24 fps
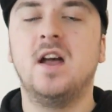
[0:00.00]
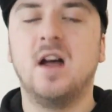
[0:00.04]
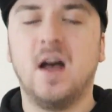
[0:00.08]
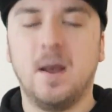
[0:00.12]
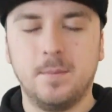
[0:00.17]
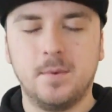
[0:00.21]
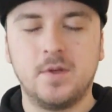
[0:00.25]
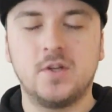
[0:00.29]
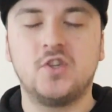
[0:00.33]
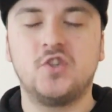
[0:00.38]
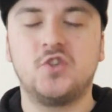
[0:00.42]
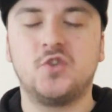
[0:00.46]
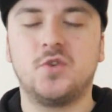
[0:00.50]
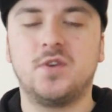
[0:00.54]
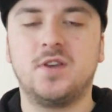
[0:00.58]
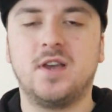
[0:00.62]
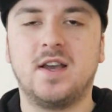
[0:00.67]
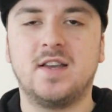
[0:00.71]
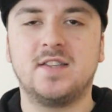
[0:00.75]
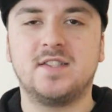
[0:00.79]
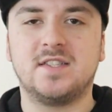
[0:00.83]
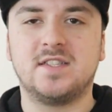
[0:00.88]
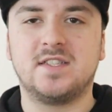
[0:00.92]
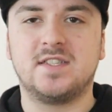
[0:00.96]
I'm gonna show you
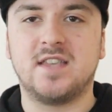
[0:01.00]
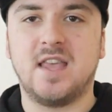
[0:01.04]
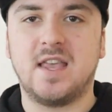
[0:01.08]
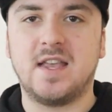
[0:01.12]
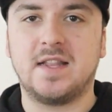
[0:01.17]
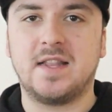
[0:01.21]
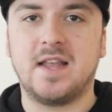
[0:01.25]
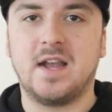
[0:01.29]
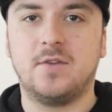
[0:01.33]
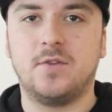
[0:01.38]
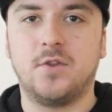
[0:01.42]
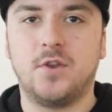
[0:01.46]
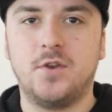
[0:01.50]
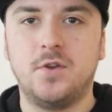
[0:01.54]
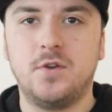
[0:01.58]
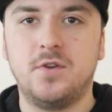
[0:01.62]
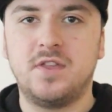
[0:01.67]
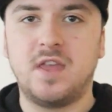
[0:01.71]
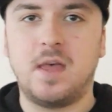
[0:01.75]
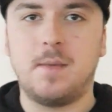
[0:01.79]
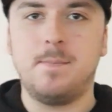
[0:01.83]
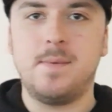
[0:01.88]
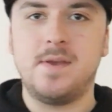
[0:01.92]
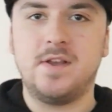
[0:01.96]
guys exactly how to do
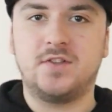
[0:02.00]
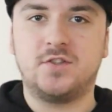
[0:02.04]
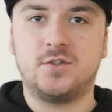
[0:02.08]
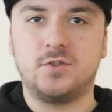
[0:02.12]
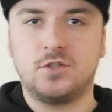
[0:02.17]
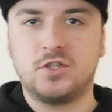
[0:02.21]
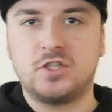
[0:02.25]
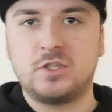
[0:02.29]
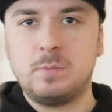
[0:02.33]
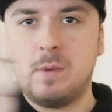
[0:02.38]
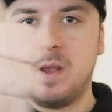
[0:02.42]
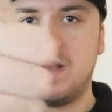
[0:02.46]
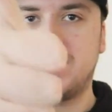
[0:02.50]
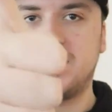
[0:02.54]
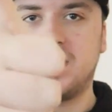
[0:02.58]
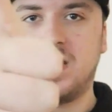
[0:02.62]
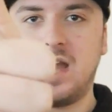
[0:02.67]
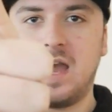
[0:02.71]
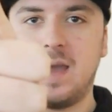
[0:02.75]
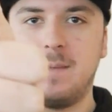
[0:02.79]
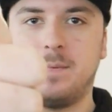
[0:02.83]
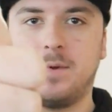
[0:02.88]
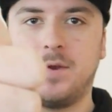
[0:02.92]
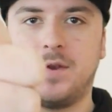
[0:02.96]
that. Make sure to smash the
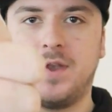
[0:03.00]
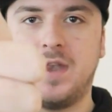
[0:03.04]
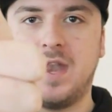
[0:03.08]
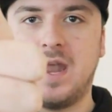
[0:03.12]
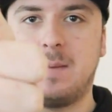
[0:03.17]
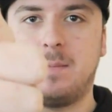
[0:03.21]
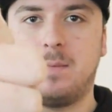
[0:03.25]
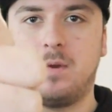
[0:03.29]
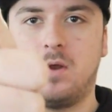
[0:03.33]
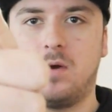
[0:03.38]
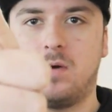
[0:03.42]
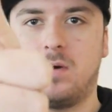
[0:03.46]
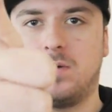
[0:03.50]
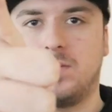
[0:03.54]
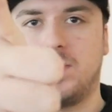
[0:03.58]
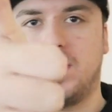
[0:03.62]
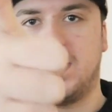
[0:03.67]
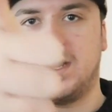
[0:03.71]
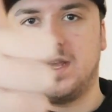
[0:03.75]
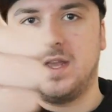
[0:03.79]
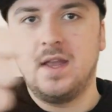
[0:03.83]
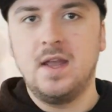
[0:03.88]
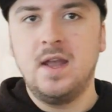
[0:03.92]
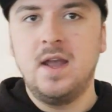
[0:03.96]
like button down below
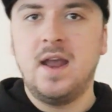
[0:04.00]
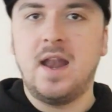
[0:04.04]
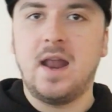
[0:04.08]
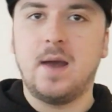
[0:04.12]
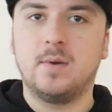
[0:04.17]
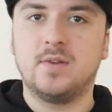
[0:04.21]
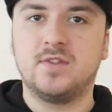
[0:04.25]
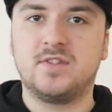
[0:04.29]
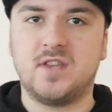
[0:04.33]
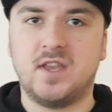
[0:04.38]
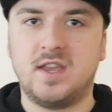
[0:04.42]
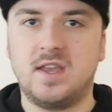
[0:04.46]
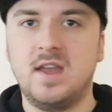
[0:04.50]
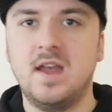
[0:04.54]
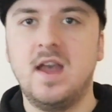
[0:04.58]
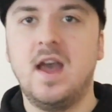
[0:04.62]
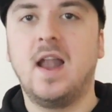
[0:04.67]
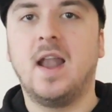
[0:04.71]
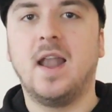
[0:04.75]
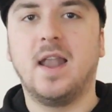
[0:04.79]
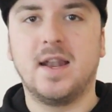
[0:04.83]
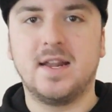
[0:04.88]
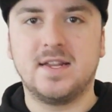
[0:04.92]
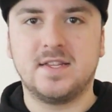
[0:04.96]
already. I would say say,
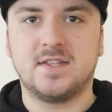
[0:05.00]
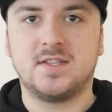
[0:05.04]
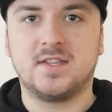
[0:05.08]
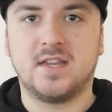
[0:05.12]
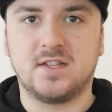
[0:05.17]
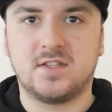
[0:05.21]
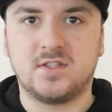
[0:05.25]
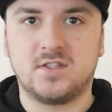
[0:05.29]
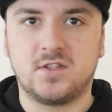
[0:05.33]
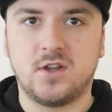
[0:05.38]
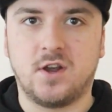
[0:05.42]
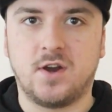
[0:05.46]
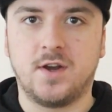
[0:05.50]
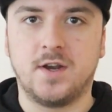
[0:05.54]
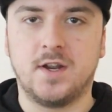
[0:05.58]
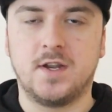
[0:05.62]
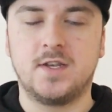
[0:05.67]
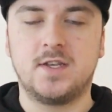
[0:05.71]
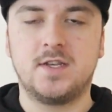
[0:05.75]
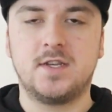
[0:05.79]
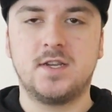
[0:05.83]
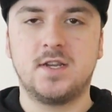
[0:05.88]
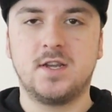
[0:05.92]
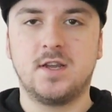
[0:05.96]
let's get
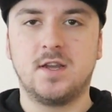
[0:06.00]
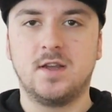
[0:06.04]
started.